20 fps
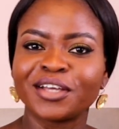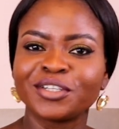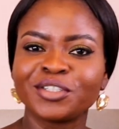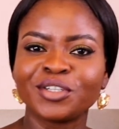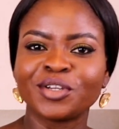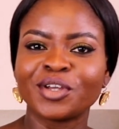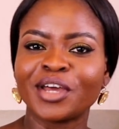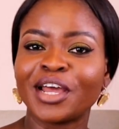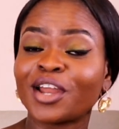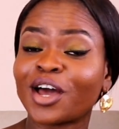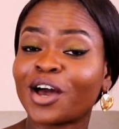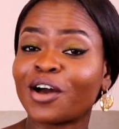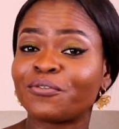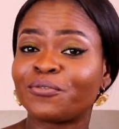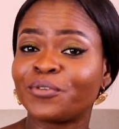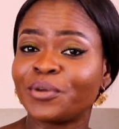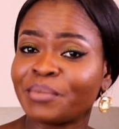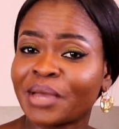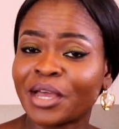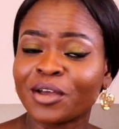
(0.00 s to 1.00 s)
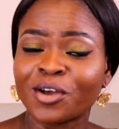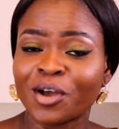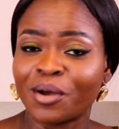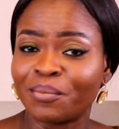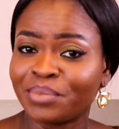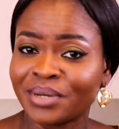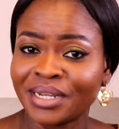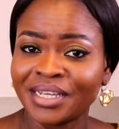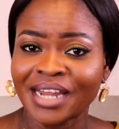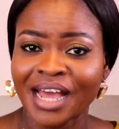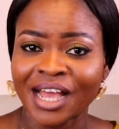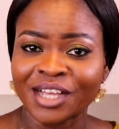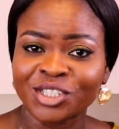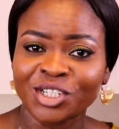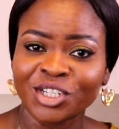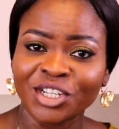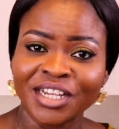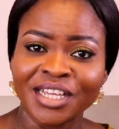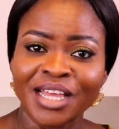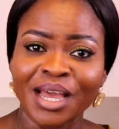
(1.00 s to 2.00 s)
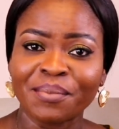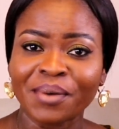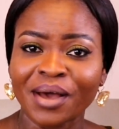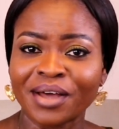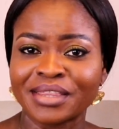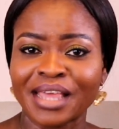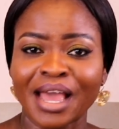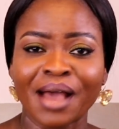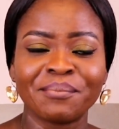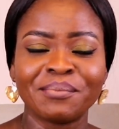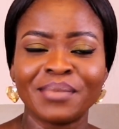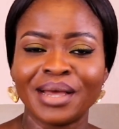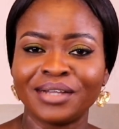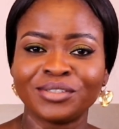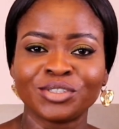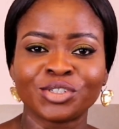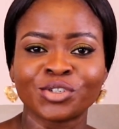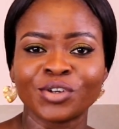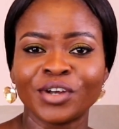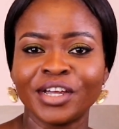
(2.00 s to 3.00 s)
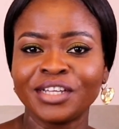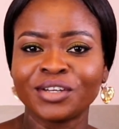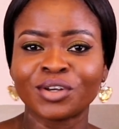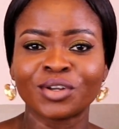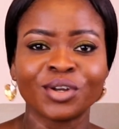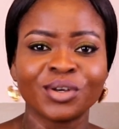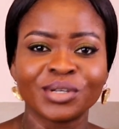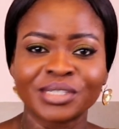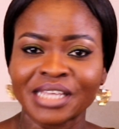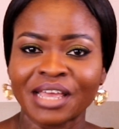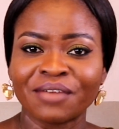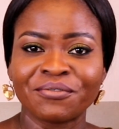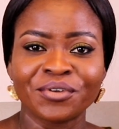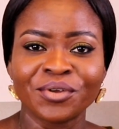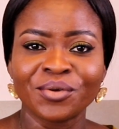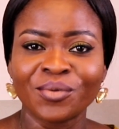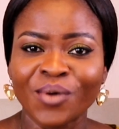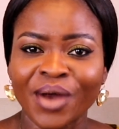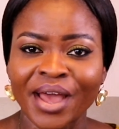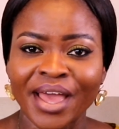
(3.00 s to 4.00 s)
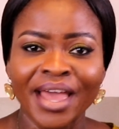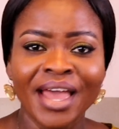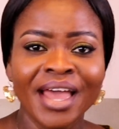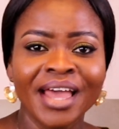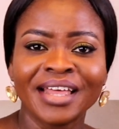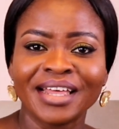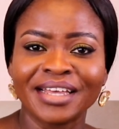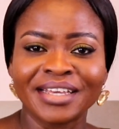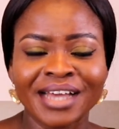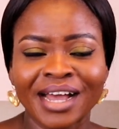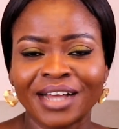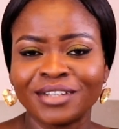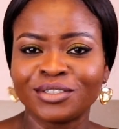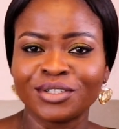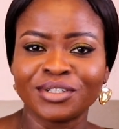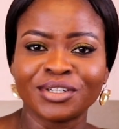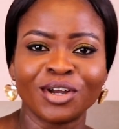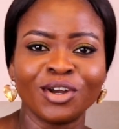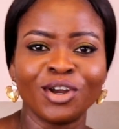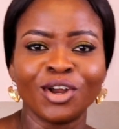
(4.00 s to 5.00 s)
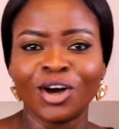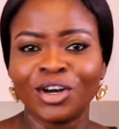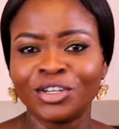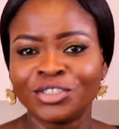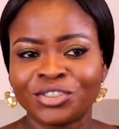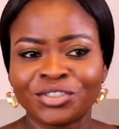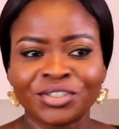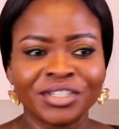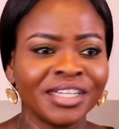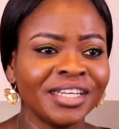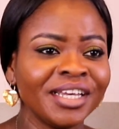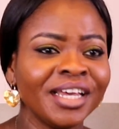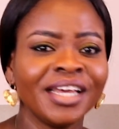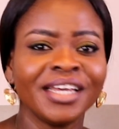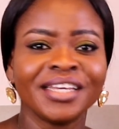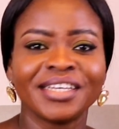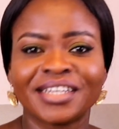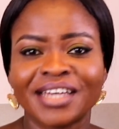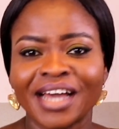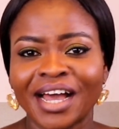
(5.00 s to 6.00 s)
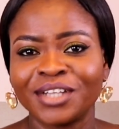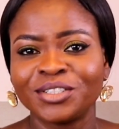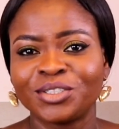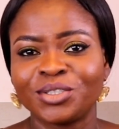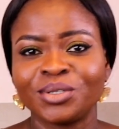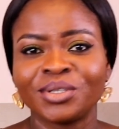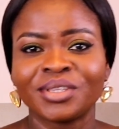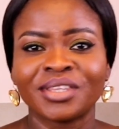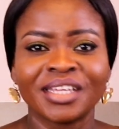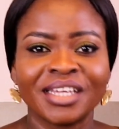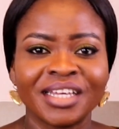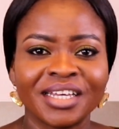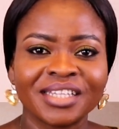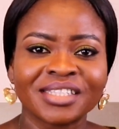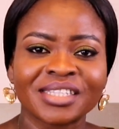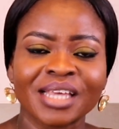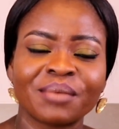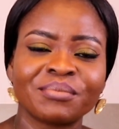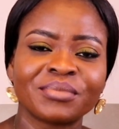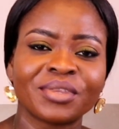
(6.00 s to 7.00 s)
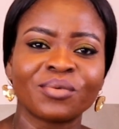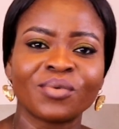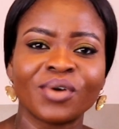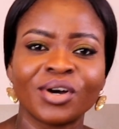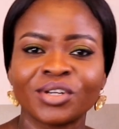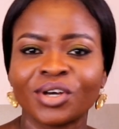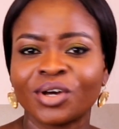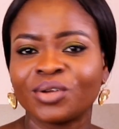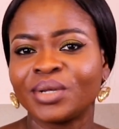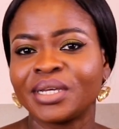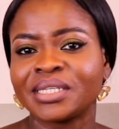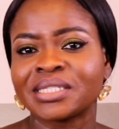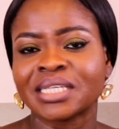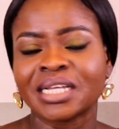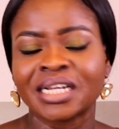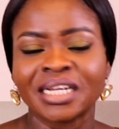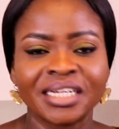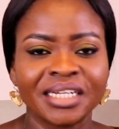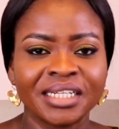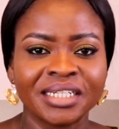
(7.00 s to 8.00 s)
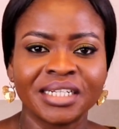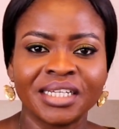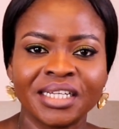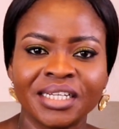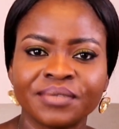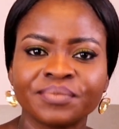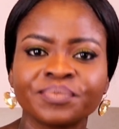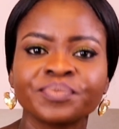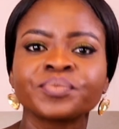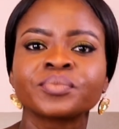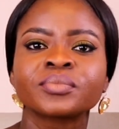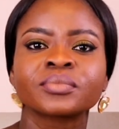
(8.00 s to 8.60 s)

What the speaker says: You know, a lot of women complain actually about their men throwing clothes everywhere. They can't do the laundry, you can't do this, I'm the one always cleaning.